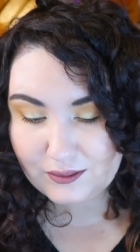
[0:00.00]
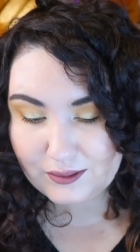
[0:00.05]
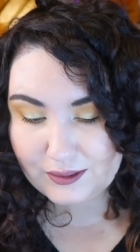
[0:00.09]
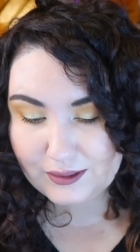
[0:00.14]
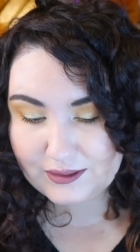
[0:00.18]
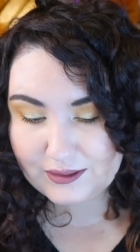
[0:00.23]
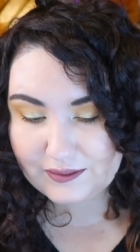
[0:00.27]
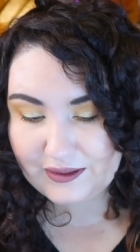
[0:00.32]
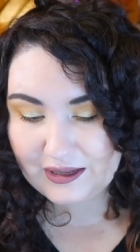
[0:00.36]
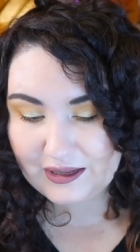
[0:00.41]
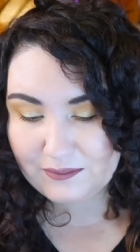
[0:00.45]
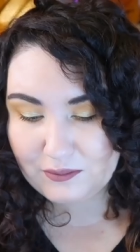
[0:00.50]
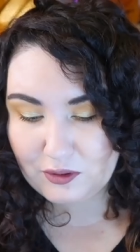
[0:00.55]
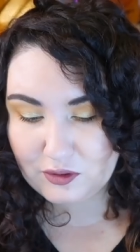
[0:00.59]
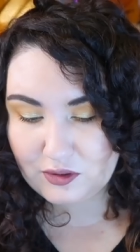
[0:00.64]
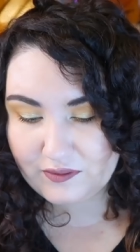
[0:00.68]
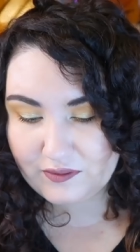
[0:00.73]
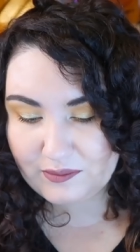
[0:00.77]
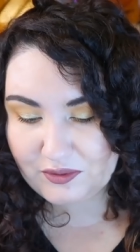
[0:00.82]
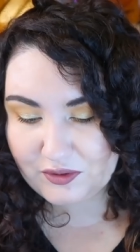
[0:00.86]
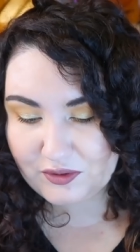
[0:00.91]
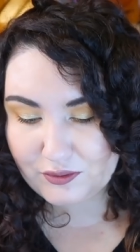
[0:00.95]
It's available
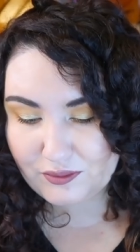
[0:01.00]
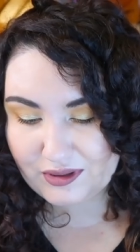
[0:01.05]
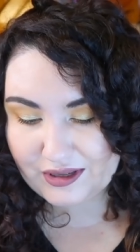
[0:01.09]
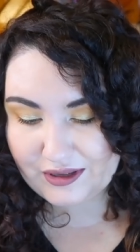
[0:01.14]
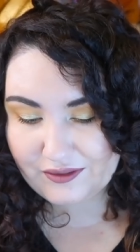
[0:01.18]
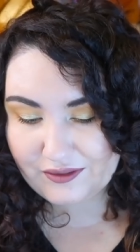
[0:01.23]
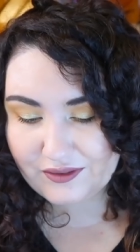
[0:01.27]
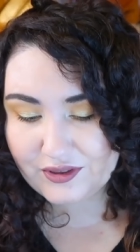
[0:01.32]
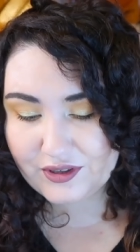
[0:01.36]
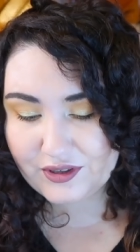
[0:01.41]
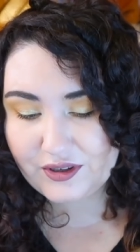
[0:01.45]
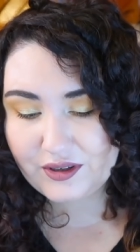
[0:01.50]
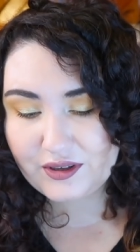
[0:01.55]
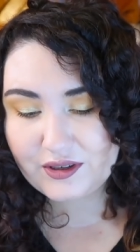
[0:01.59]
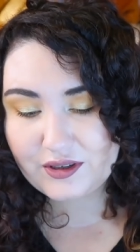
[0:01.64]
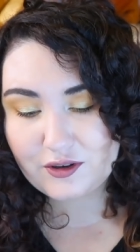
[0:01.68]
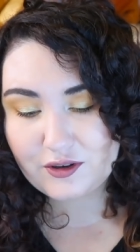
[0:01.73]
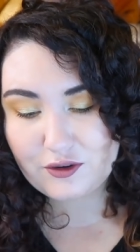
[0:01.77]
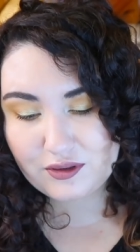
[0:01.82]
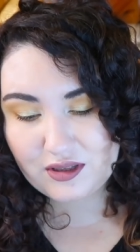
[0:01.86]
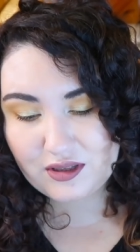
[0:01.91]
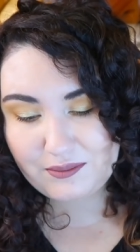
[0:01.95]
November twenty-third.
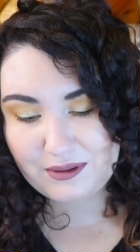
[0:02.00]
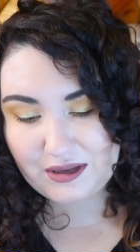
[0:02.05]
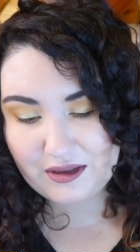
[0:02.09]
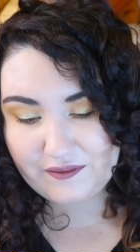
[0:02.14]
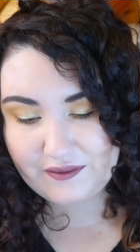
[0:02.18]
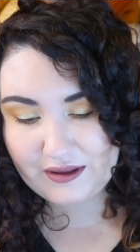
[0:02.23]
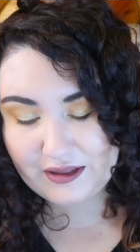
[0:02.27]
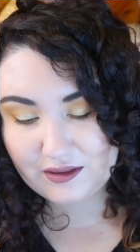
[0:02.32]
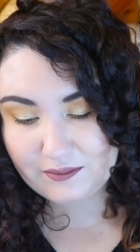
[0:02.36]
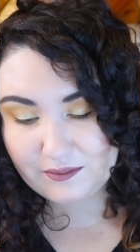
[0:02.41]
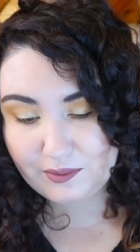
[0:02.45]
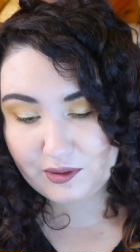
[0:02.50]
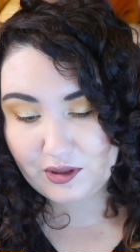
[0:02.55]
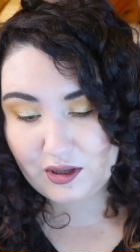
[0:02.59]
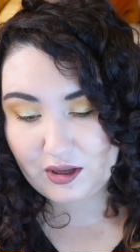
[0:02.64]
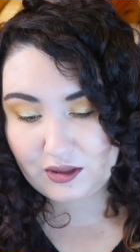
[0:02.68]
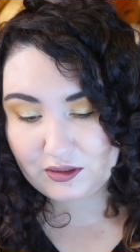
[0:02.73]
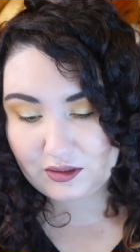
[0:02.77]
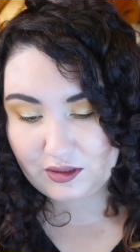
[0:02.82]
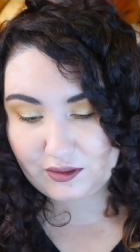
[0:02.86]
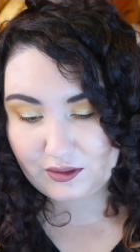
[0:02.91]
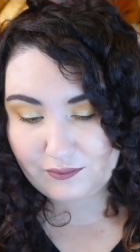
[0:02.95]
It'll only be available
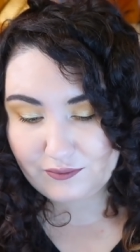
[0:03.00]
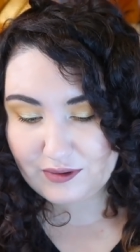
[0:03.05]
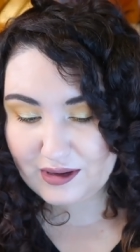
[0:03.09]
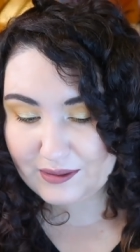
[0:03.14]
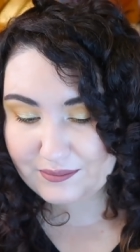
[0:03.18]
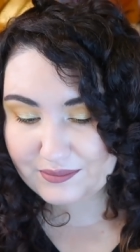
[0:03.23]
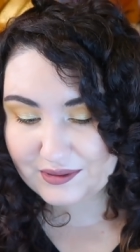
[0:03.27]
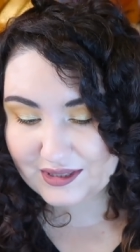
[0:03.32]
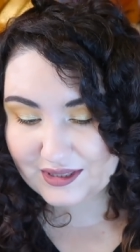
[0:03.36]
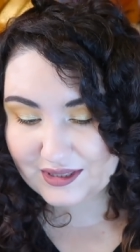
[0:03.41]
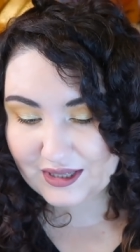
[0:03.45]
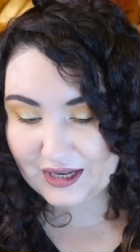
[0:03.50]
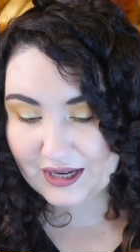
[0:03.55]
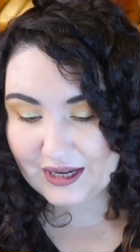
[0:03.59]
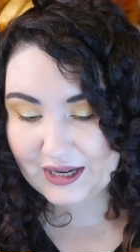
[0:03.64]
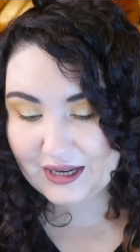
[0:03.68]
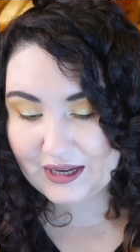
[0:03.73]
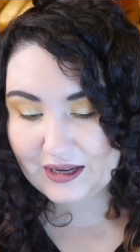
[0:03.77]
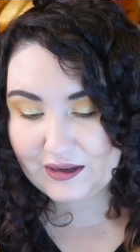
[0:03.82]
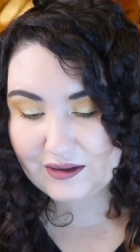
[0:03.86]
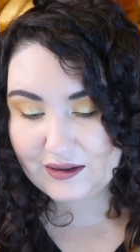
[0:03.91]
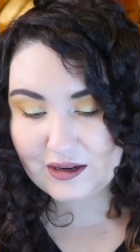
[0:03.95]
on their
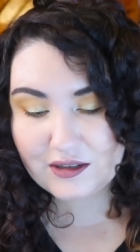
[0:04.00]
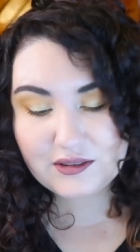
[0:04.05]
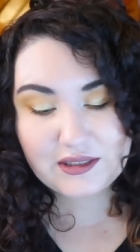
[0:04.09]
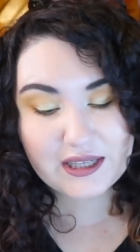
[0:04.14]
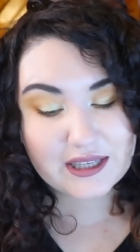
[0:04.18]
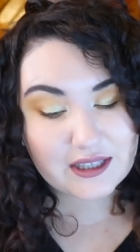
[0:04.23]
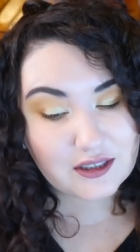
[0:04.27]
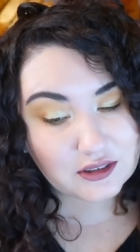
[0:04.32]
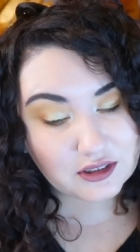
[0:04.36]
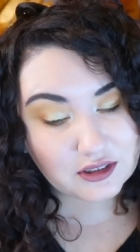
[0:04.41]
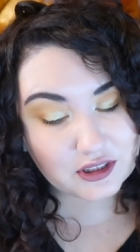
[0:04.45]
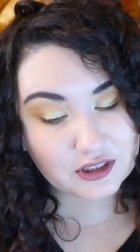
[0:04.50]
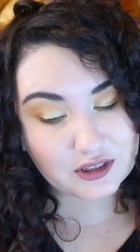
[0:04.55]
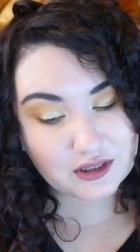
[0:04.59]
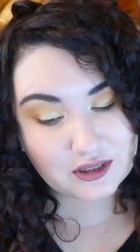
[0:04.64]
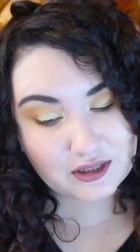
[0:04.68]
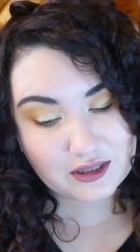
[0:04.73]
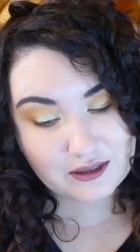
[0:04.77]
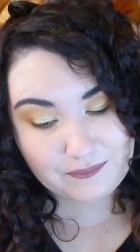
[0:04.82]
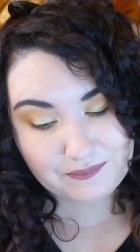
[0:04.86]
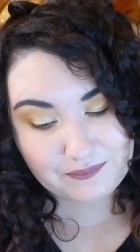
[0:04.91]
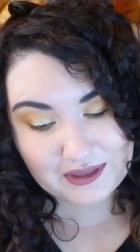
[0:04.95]
website. I'll take a
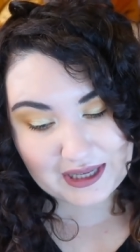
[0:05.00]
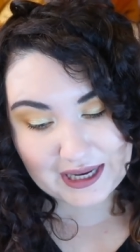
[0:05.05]
look.